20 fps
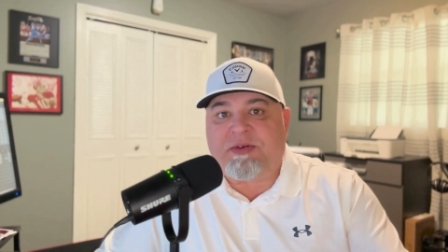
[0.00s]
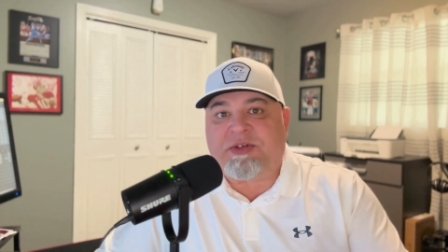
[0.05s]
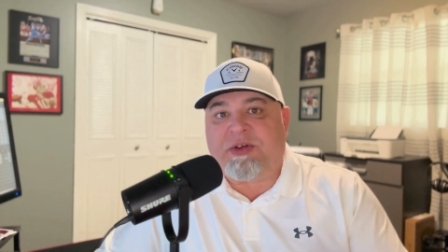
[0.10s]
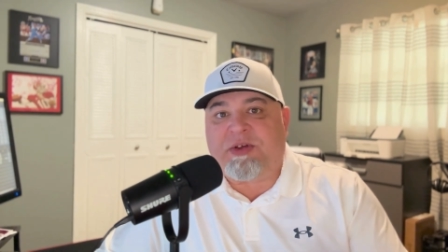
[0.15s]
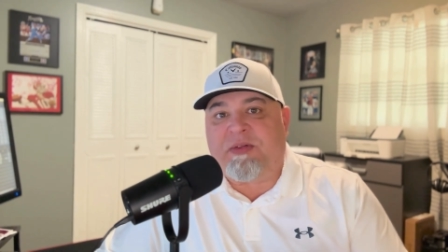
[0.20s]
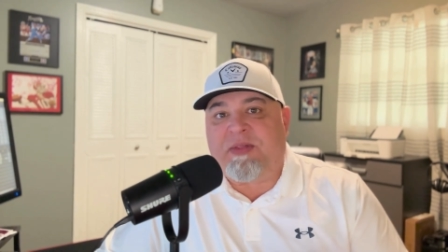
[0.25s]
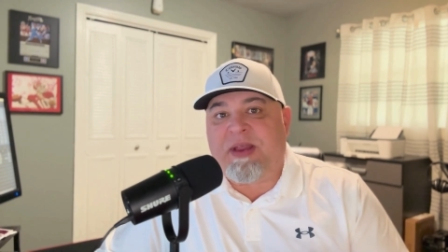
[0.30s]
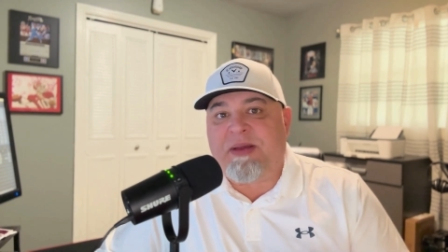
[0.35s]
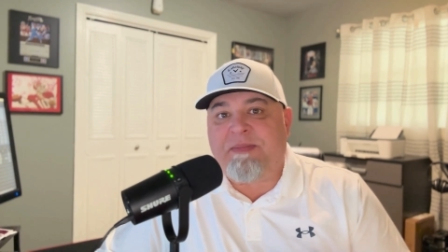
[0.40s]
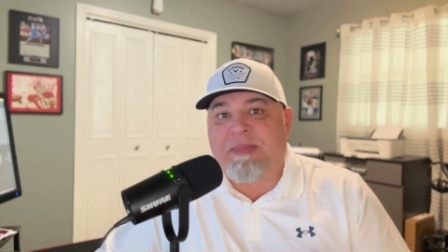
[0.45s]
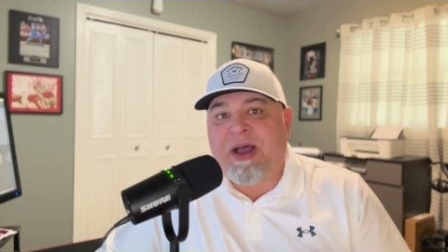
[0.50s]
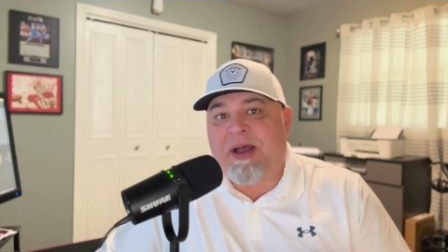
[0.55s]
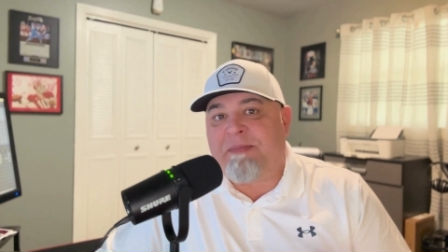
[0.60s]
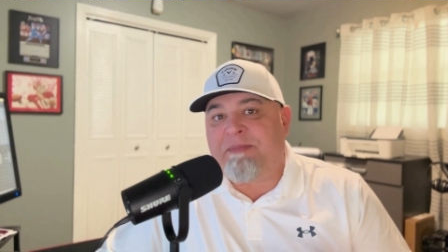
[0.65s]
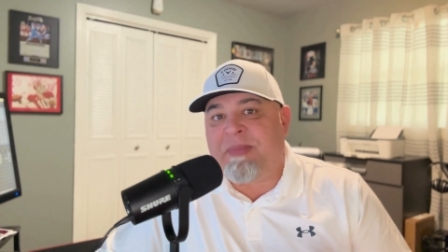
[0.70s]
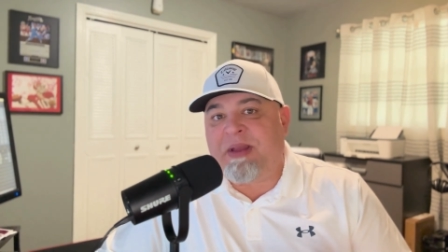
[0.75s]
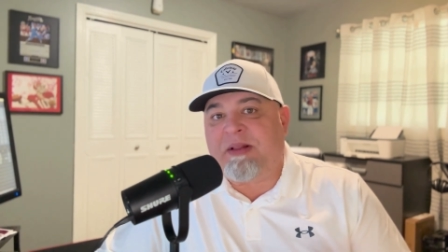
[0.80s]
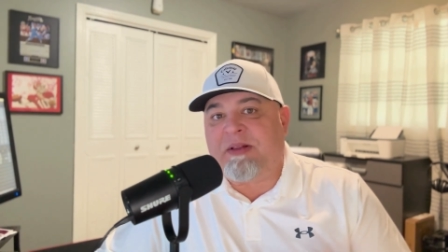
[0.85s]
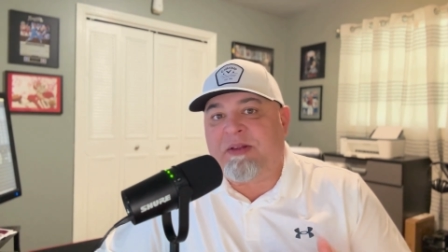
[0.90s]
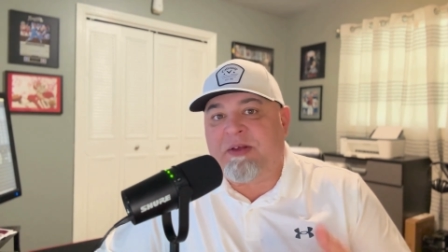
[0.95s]
So they might
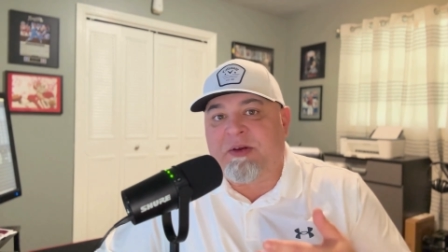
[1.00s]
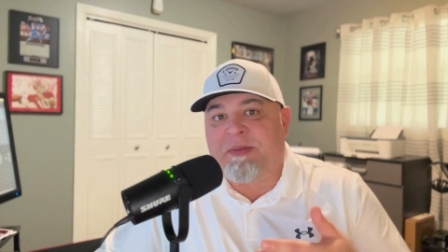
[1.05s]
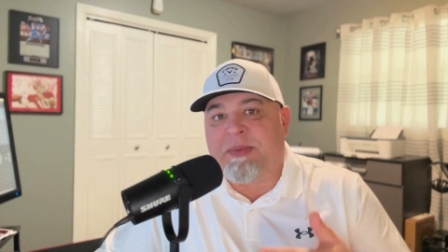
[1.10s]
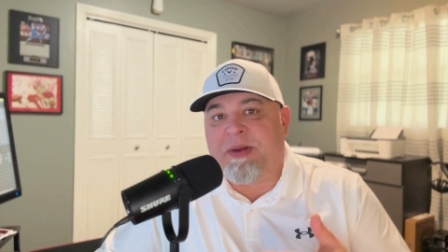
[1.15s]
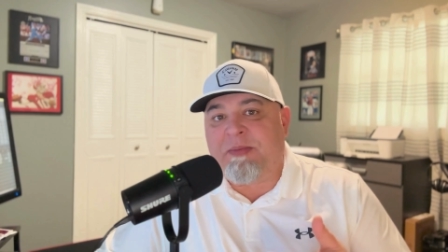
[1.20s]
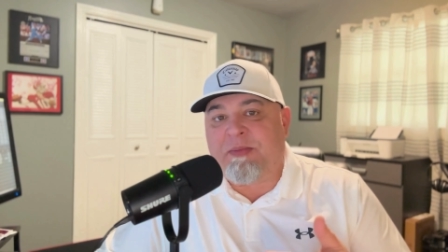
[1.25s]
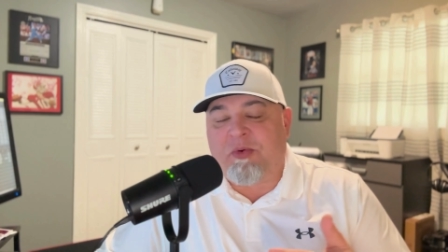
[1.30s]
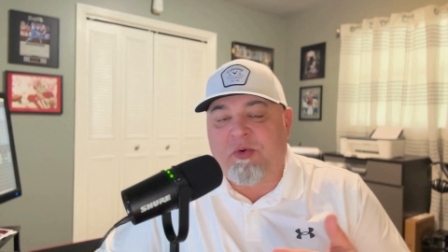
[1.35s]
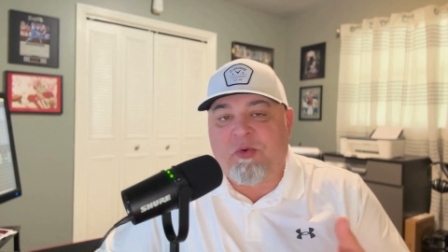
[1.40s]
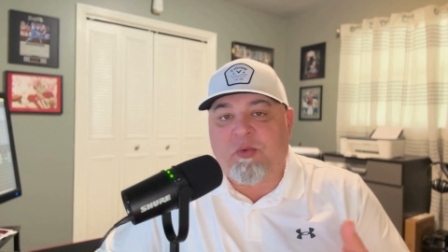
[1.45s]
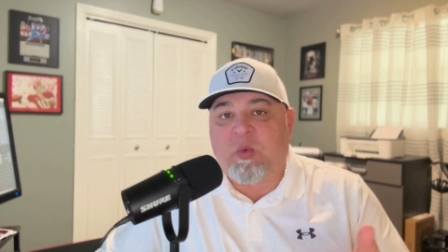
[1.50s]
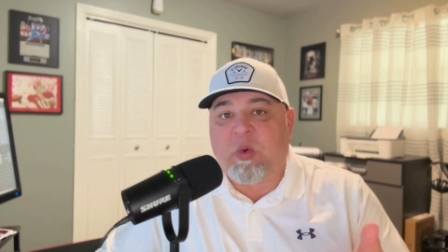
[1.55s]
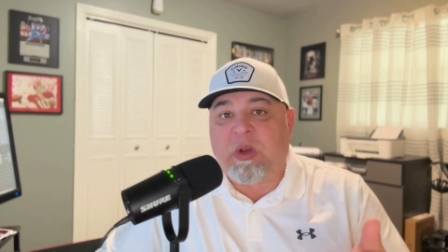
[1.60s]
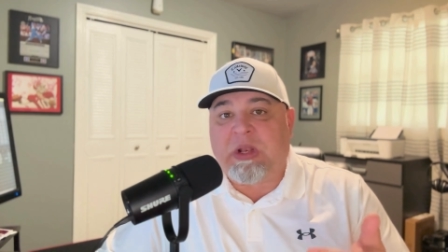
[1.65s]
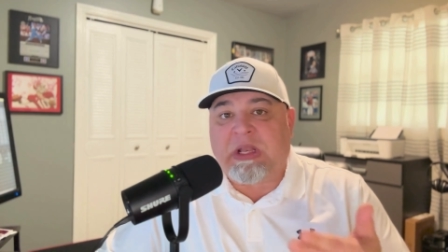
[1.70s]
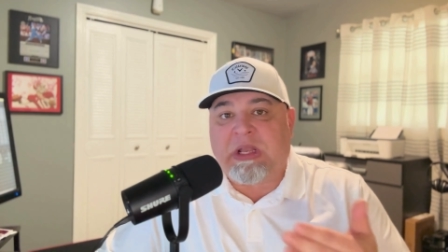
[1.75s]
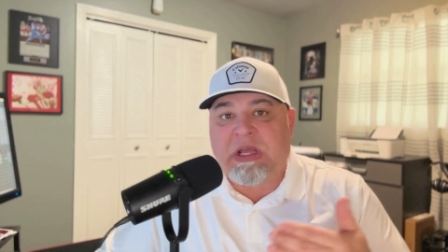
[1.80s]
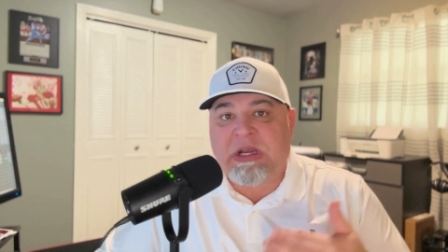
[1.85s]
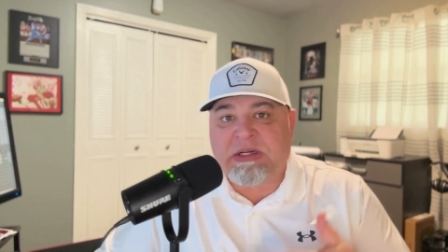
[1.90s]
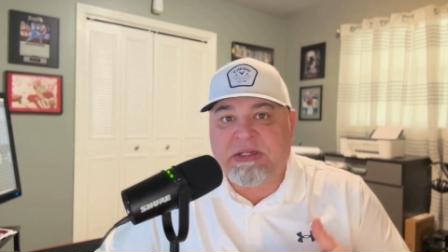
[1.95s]
be a little bit more
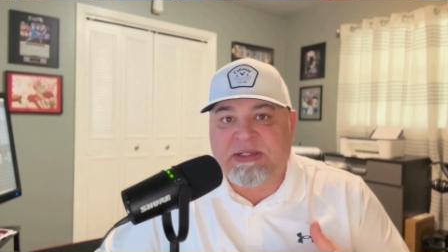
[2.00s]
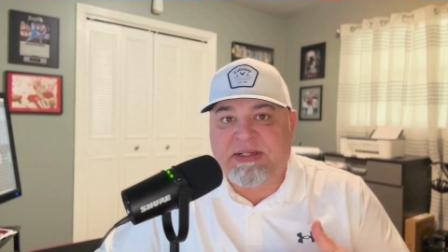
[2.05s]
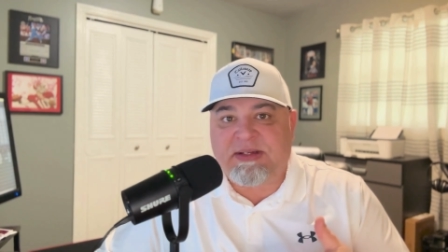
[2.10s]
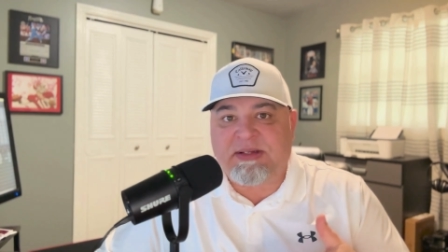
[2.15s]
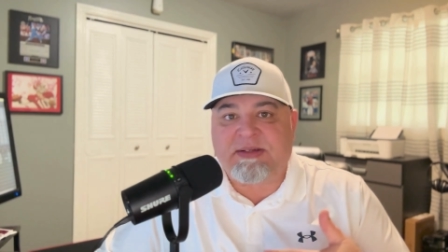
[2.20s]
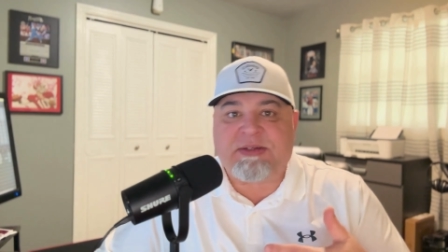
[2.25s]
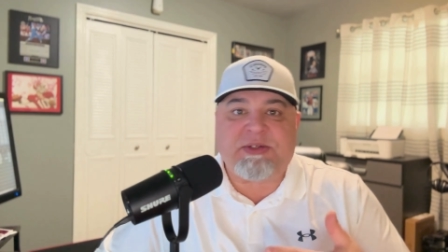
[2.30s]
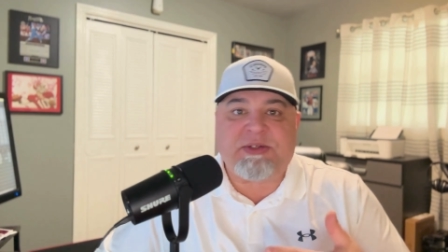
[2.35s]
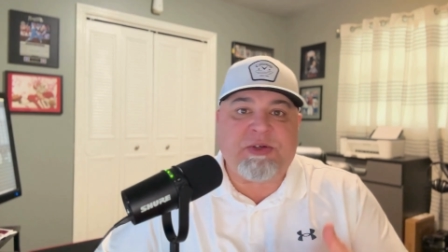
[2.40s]
reluctant